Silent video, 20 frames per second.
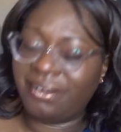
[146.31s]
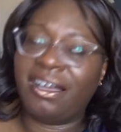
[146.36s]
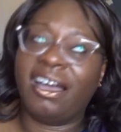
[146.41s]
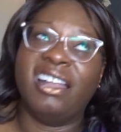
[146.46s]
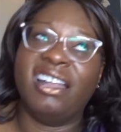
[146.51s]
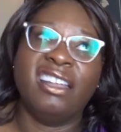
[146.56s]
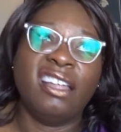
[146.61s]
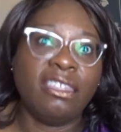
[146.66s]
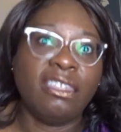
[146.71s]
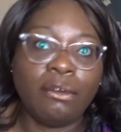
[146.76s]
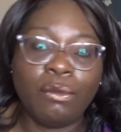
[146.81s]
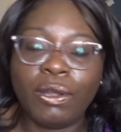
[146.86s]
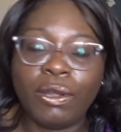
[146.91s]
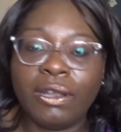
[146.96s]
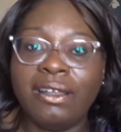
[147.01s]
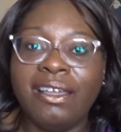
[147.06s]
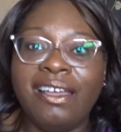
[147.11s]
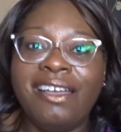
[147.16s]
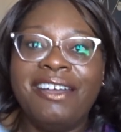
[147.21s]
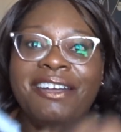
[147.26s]
another one.
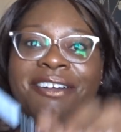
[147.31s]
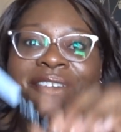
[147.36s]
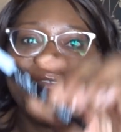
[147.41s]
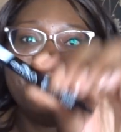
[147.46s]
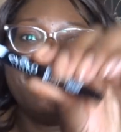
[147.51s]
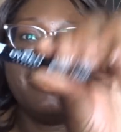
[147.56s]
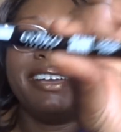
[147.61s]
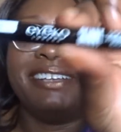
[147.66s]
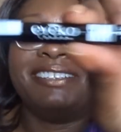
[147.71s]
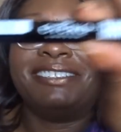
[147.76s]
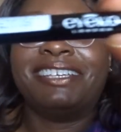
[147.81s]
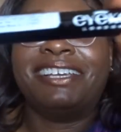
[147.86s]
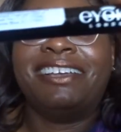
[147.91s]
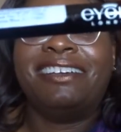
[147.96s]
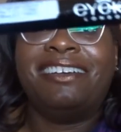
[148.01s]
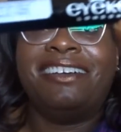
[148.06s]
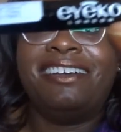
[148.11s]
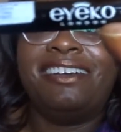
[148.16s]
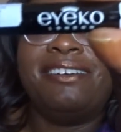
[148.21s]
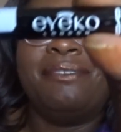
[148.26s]
Right,
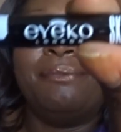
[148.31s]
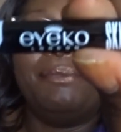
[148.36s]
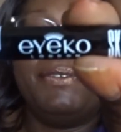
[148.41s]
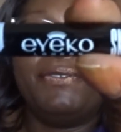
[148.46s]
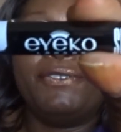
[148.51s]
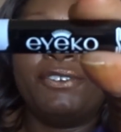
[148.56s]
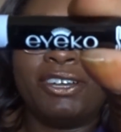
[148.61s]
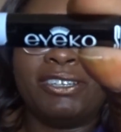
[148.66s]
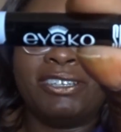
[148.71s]
we've got